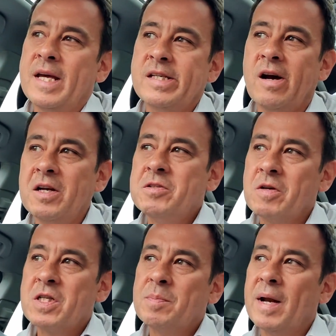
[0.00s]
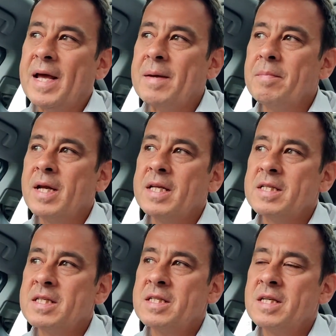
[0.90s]
It's hard to explain, but
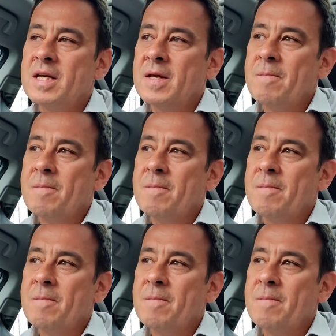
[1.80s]
it's,